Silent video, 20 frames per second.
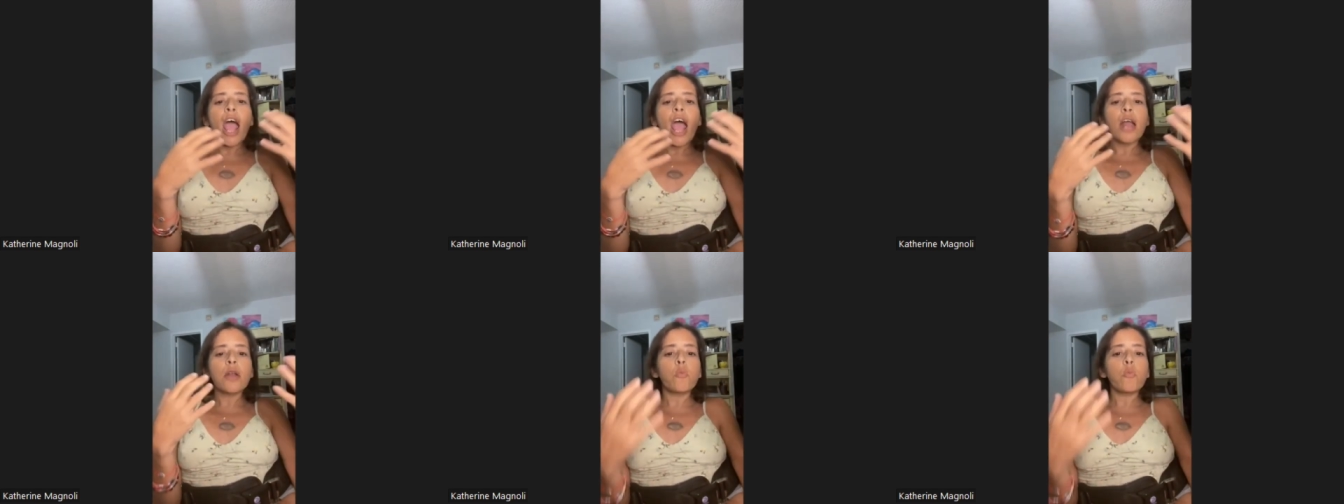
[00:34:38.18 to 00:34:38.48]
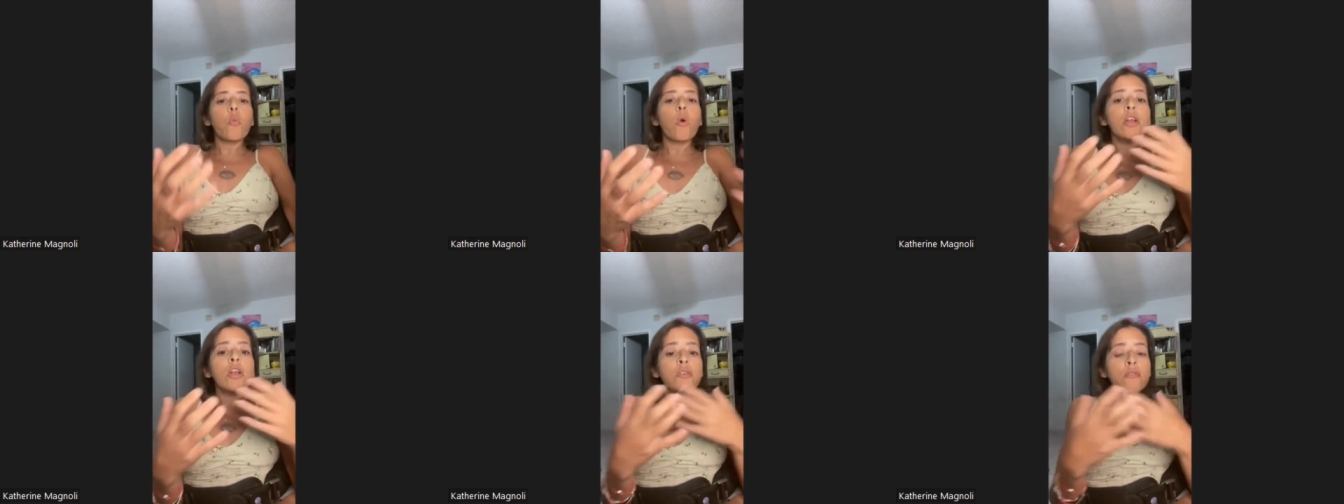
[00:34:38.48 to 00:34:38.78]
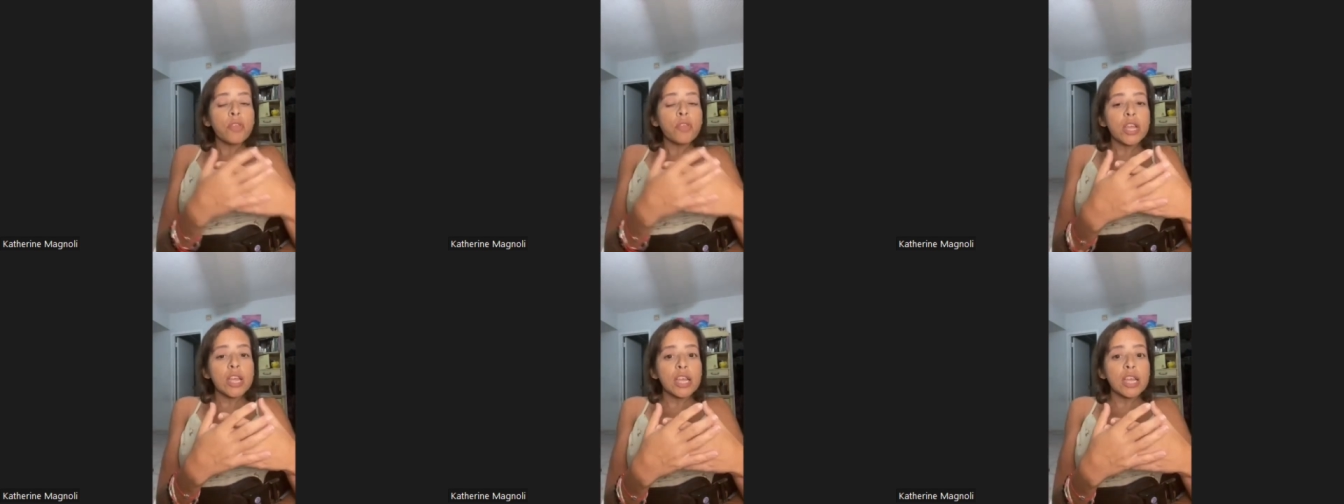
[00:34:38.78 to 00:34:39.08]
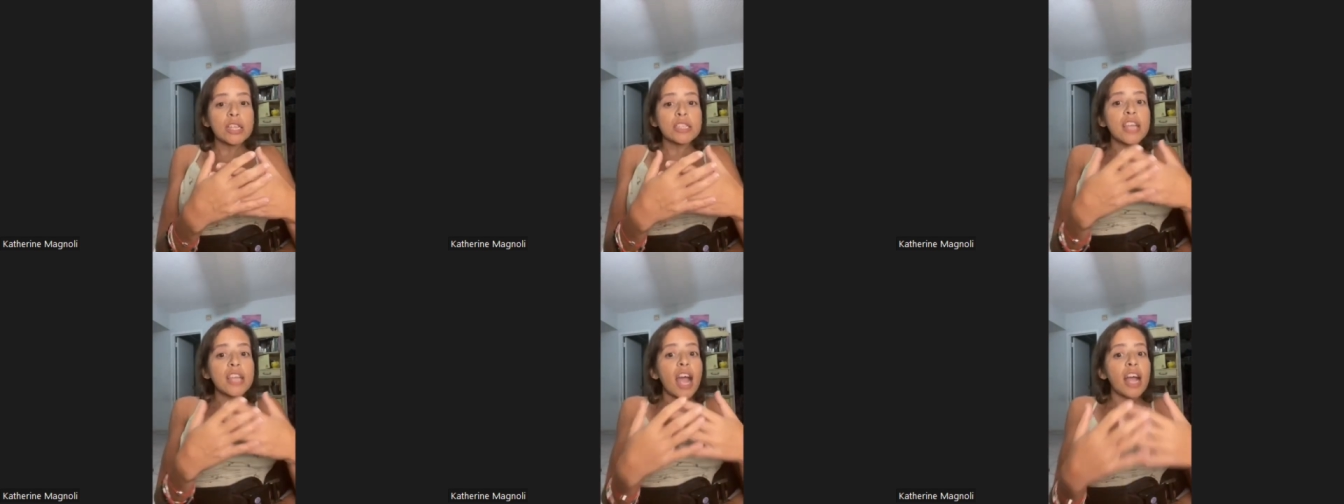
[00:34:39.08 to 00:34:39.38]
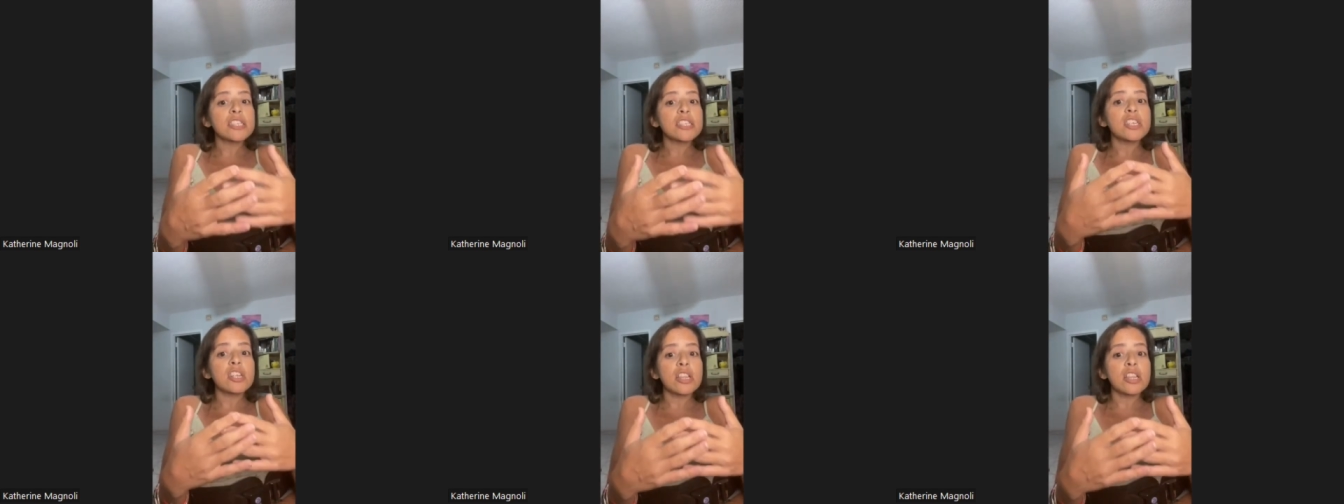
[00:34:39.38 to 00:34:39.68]
And one of the kids
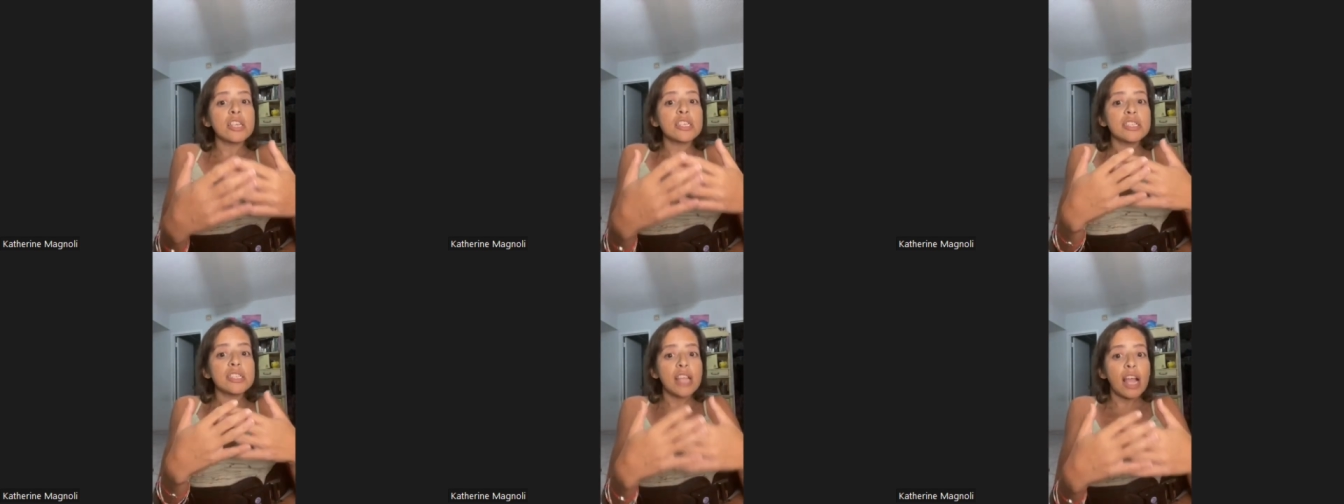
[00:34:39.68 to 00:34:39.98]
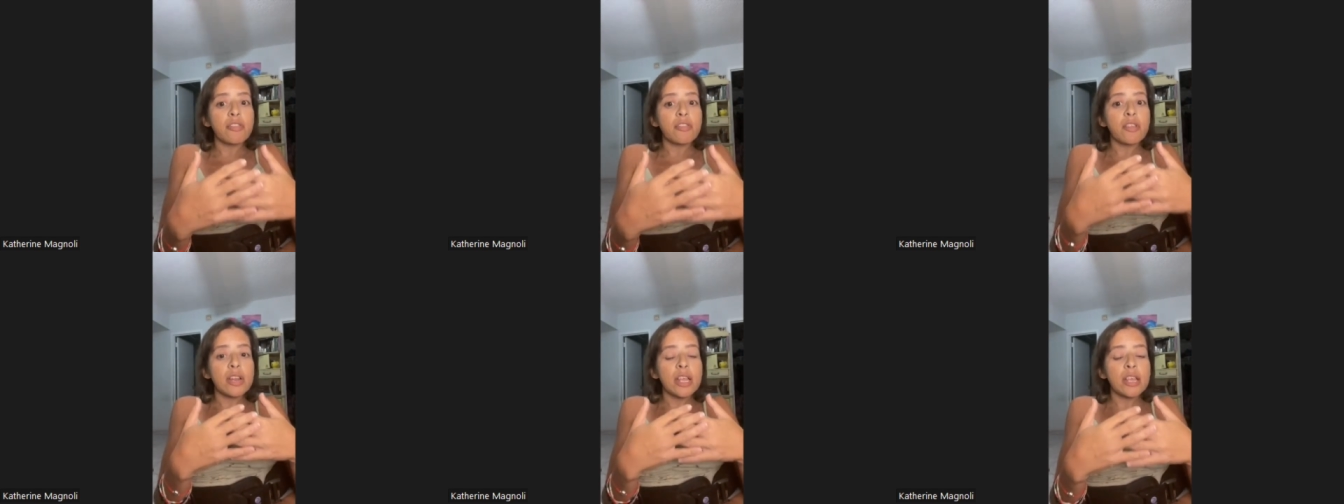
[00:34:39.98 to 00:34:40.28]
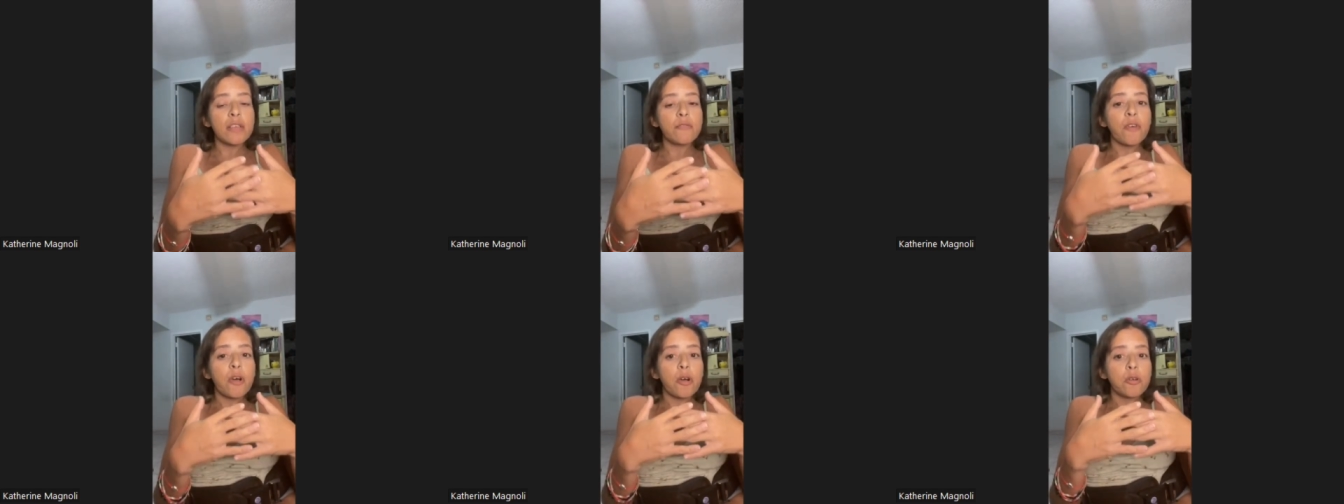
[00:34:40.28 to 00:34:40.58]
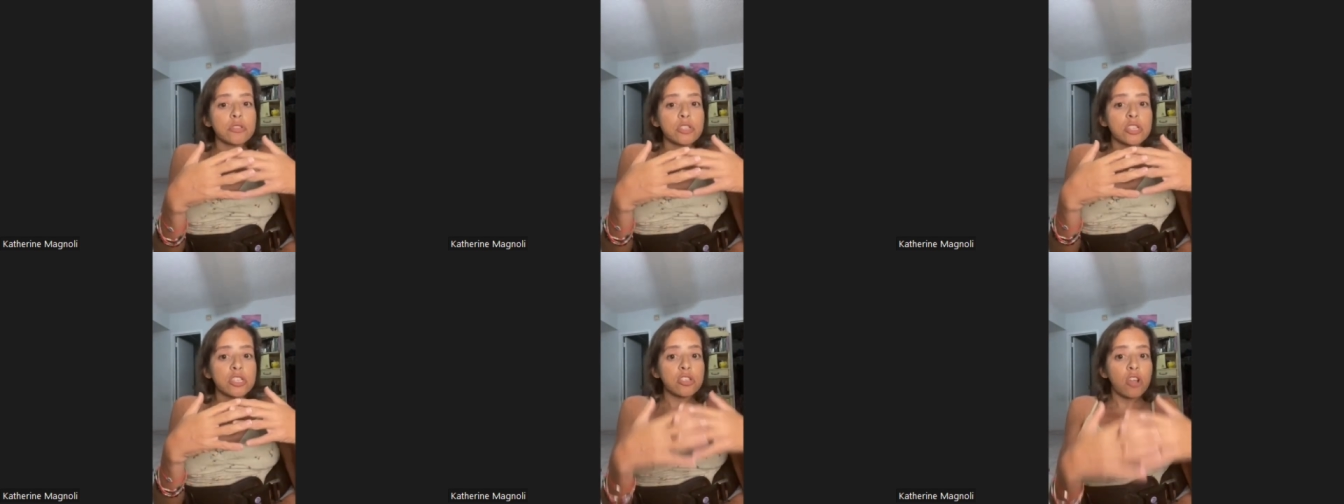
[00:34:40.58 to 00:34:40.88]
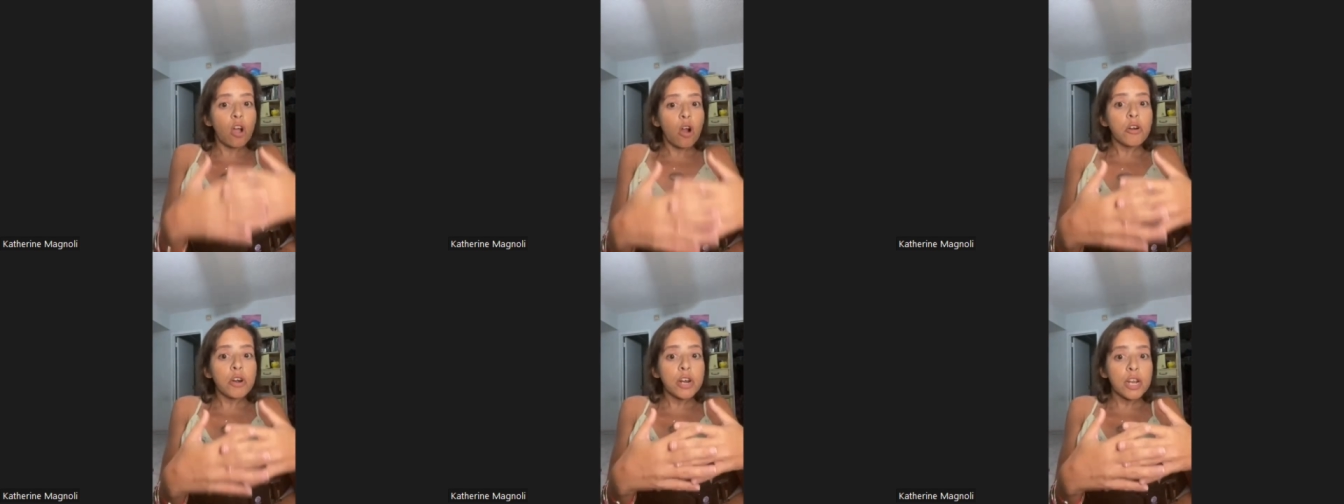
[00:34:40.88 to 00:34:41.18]
actually said that he felt
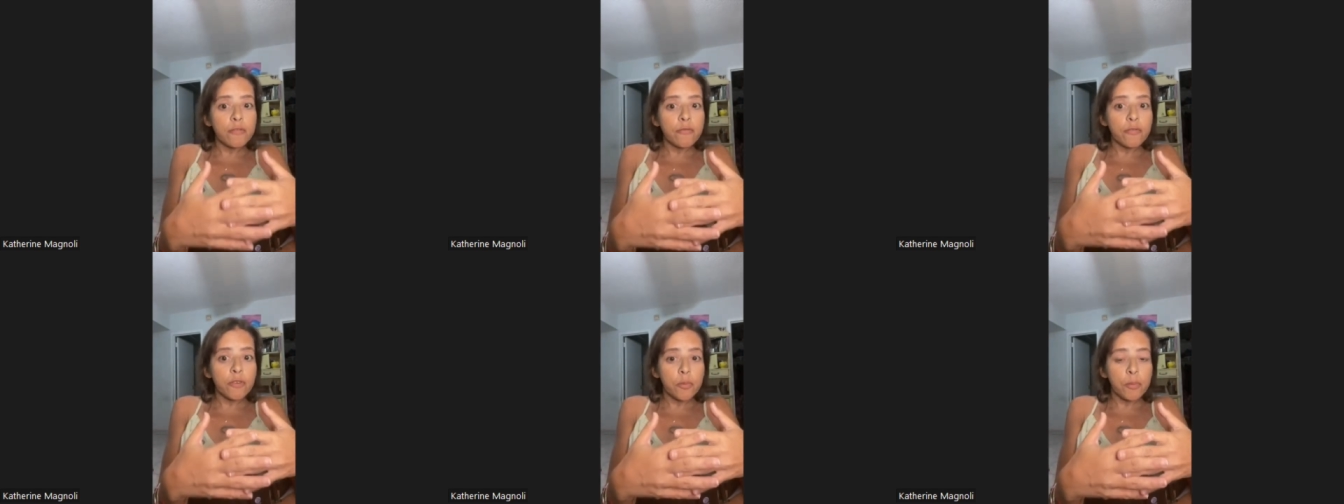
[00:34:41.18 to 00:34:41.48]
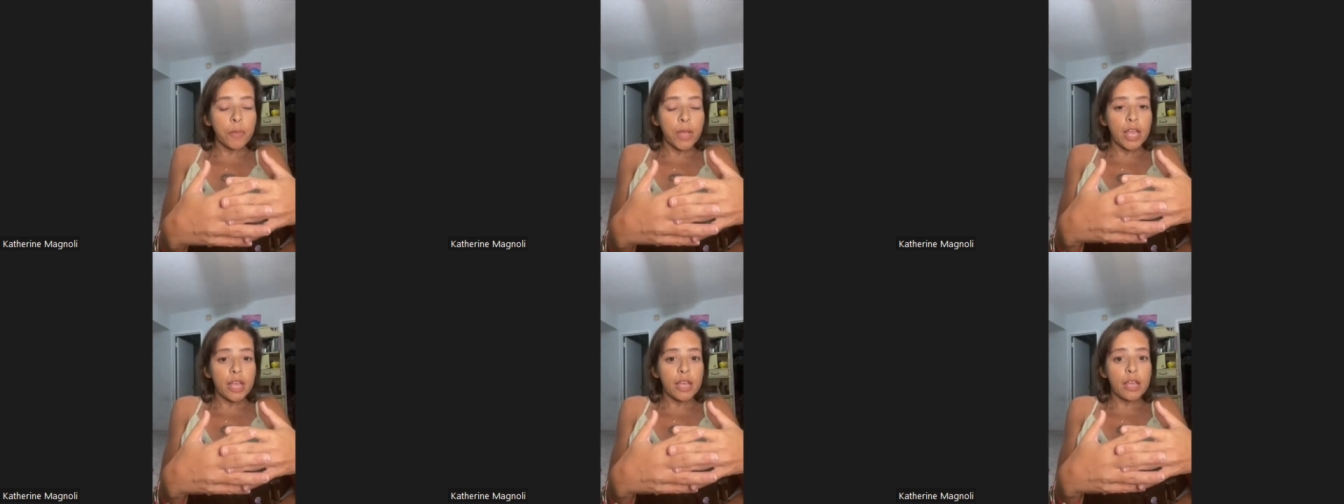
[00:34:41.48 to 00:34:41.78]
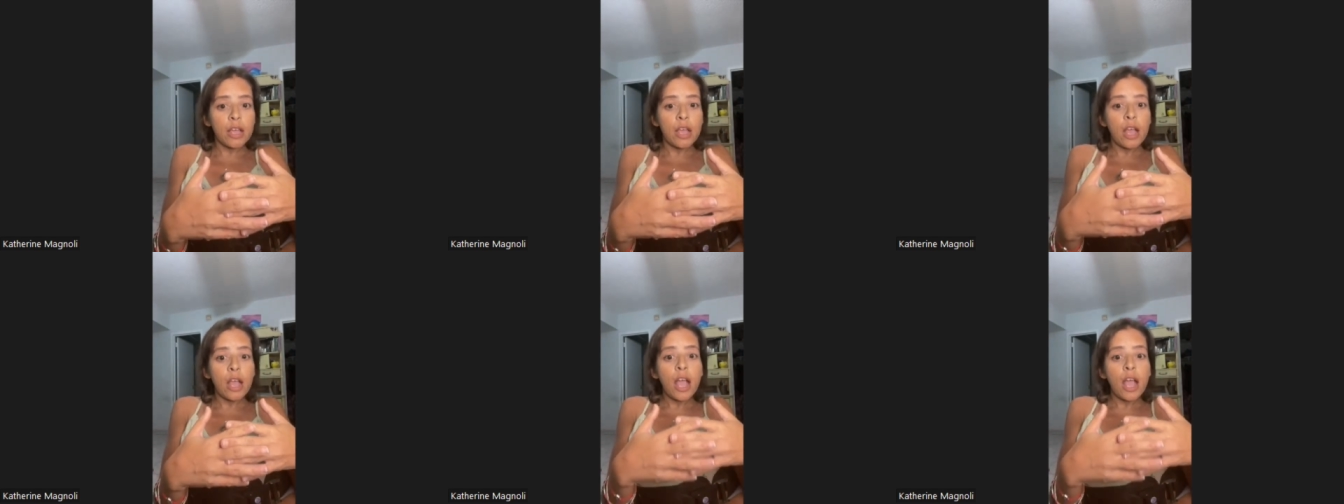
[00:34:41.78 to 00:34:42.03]
sorry for me.